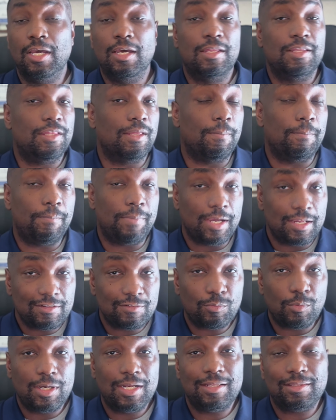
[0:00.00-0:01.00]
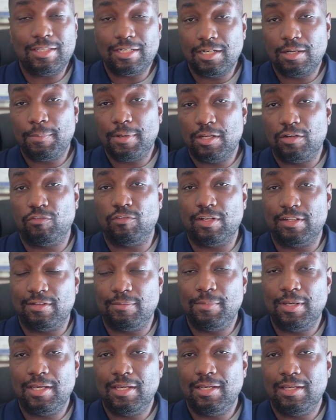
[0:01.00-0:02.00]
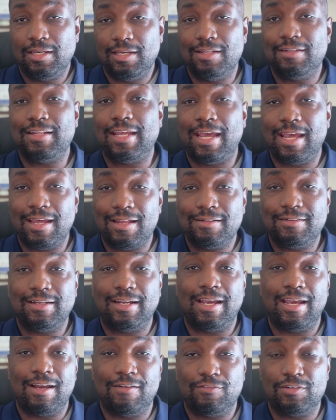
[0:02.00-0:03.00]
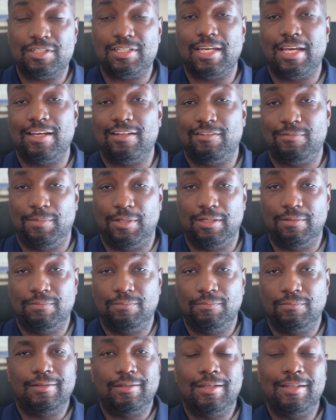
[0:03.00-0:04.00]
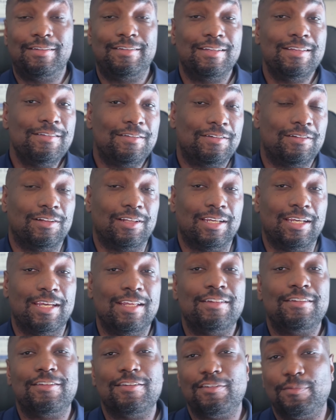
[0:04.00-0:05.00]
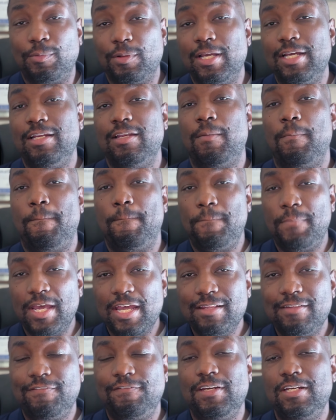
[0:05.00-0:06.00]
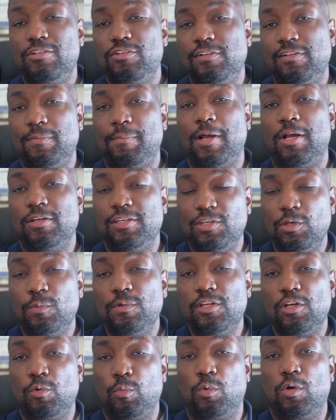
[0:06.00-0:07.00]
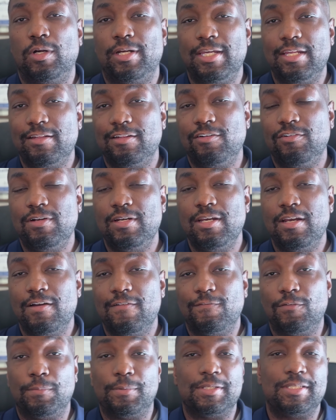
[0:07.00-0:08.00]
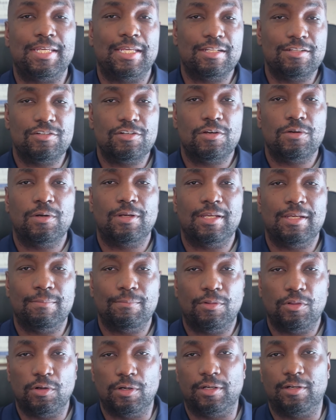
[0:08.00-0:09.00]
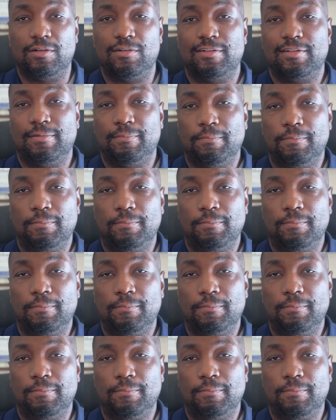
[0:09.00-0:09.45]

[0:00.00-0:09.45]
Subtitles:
The best way to think about a resume is as an advertisement. Essentially, it's displaying the best features about you and your work history for potential employers.